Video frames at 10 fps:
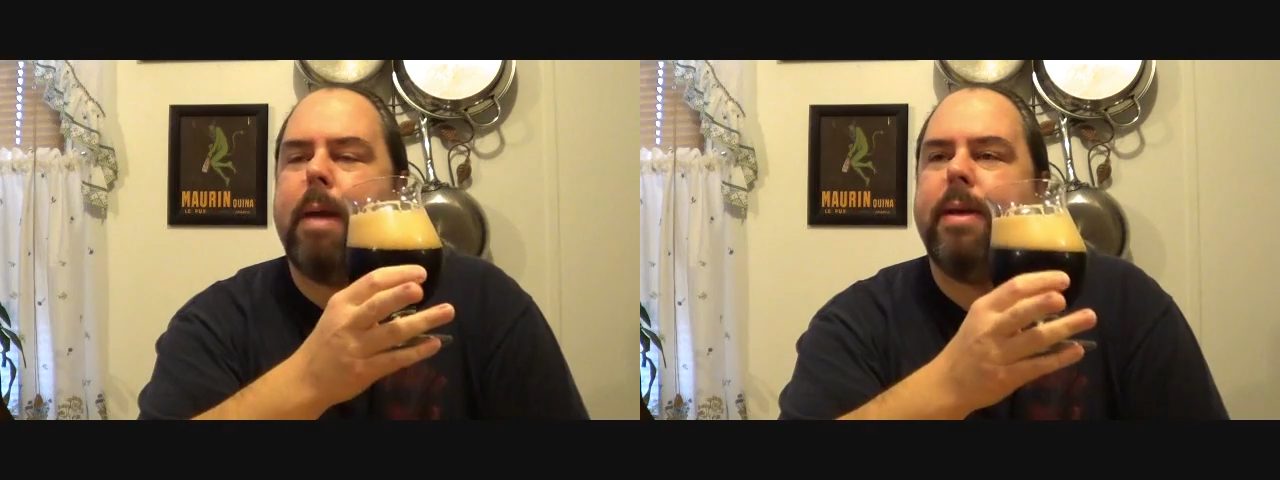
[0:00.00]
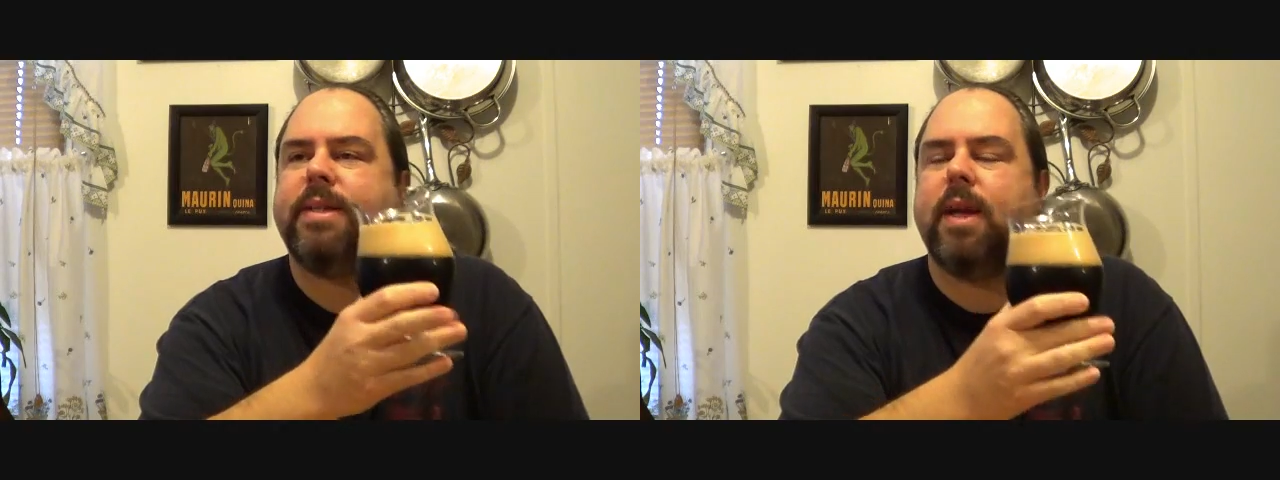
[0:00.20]

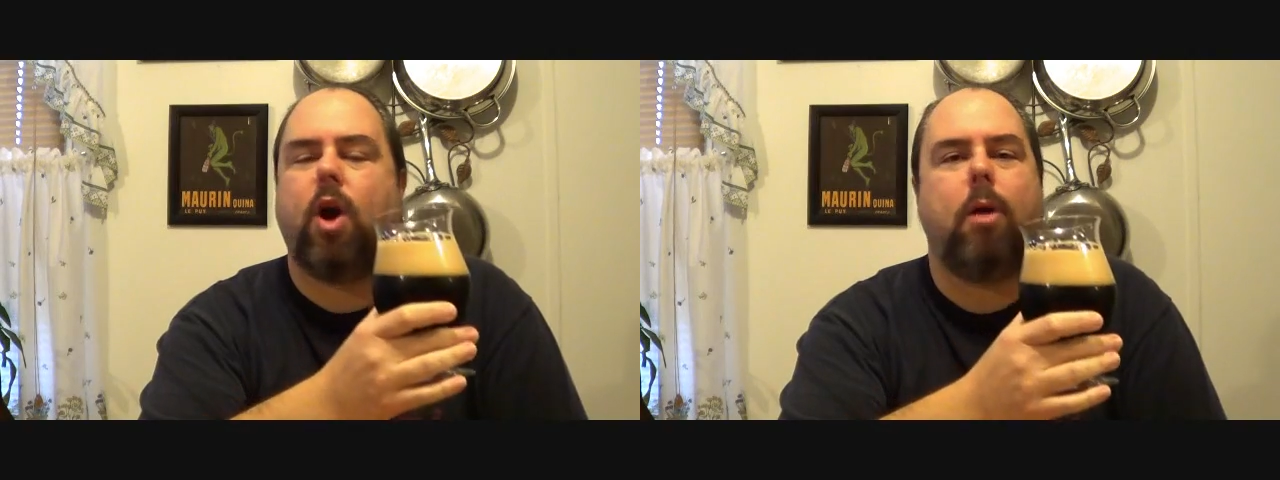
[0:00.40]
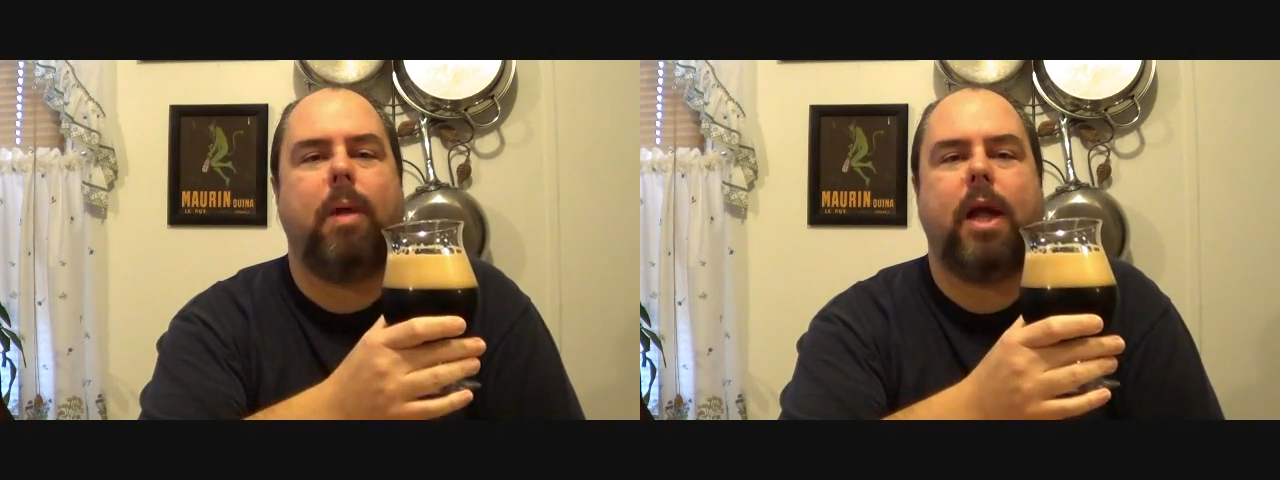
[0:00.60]
maybe it's the
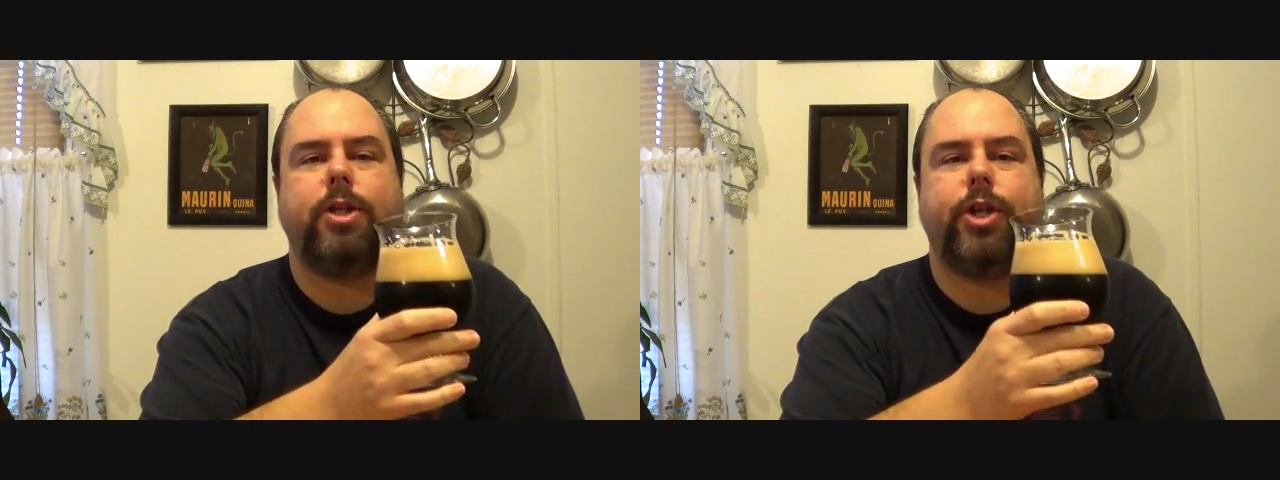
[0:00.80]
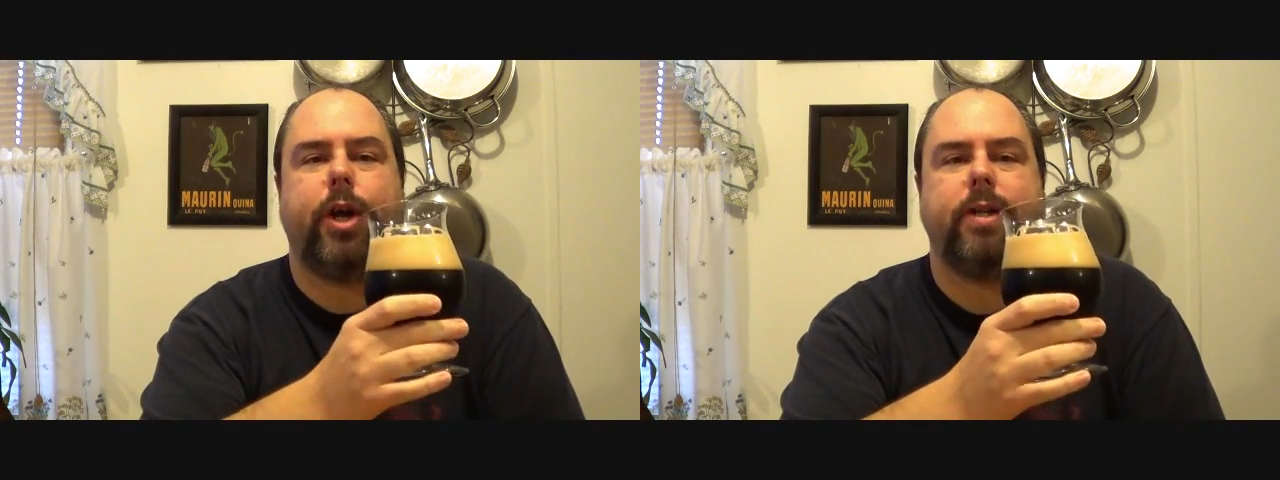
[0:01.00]

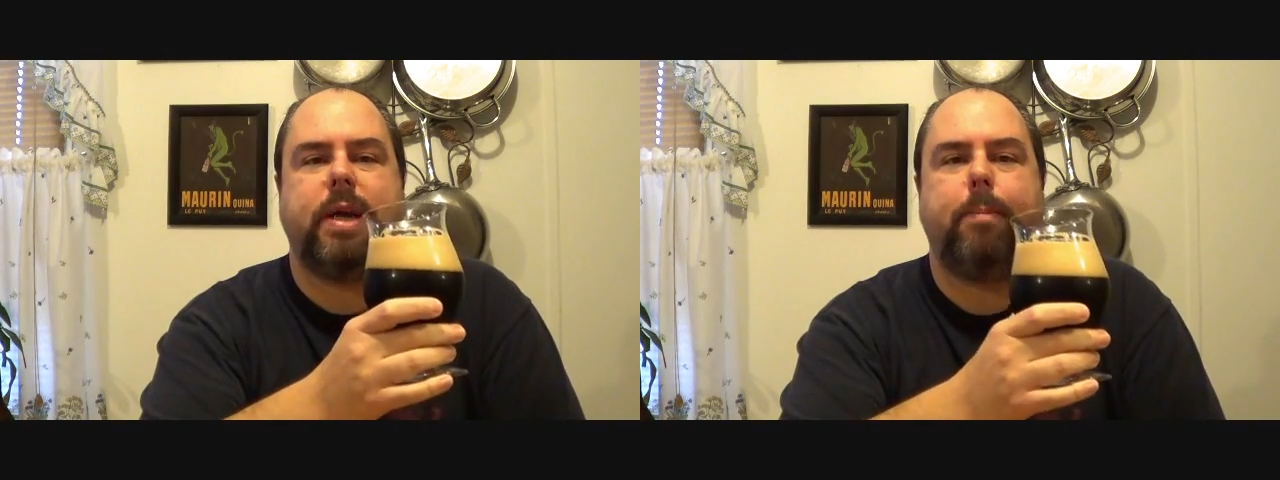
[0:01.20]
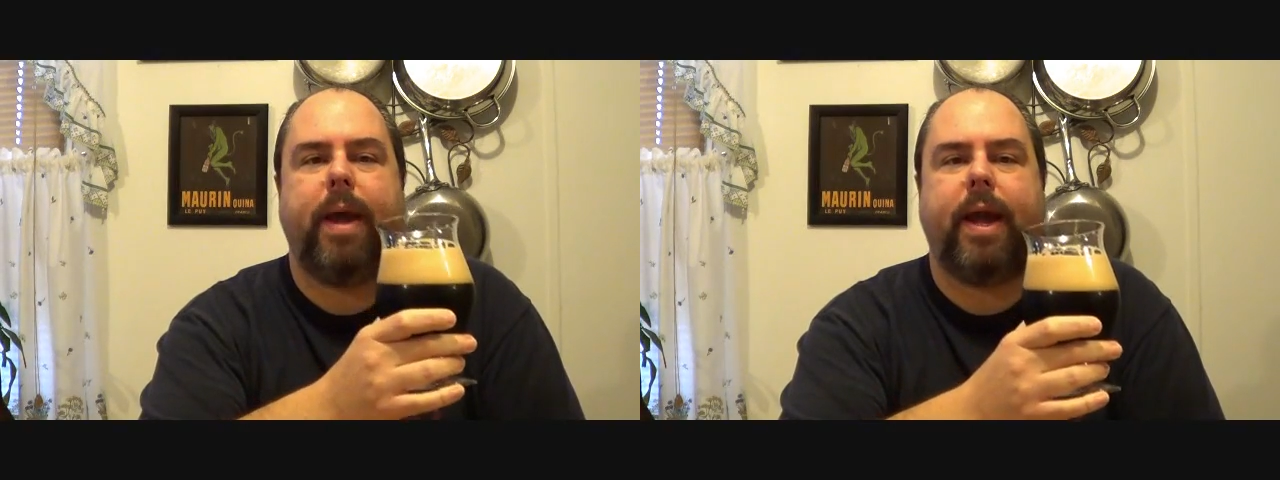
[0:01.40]
caramelized sugars
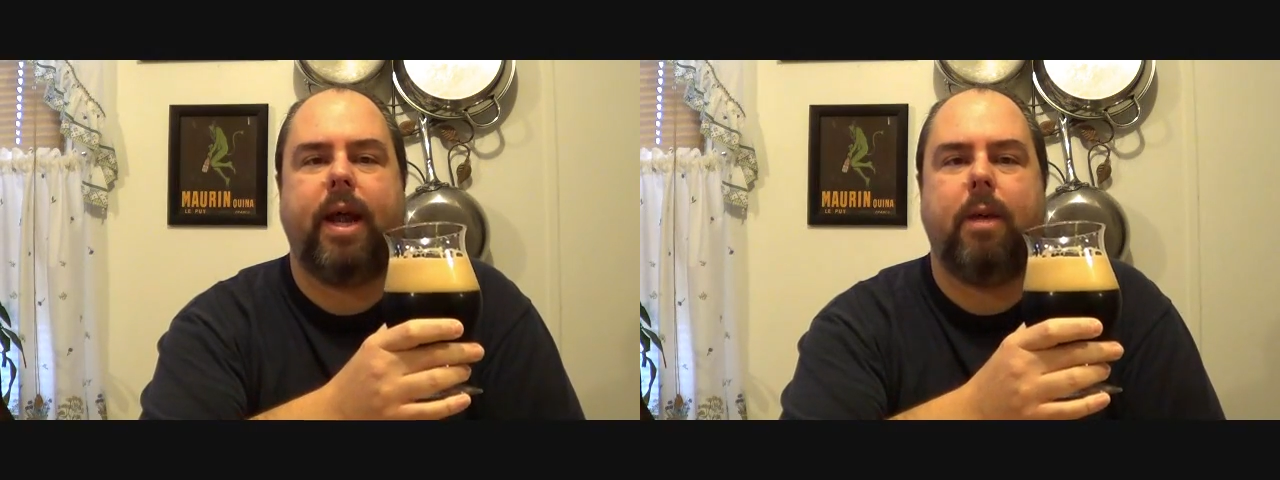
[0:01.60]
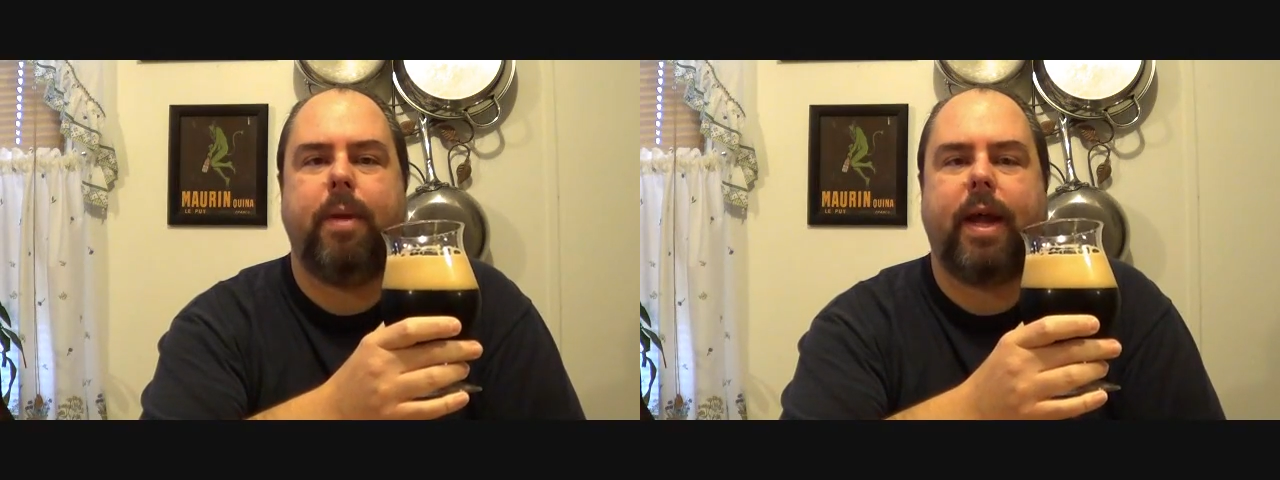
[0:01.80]
I'm picking up,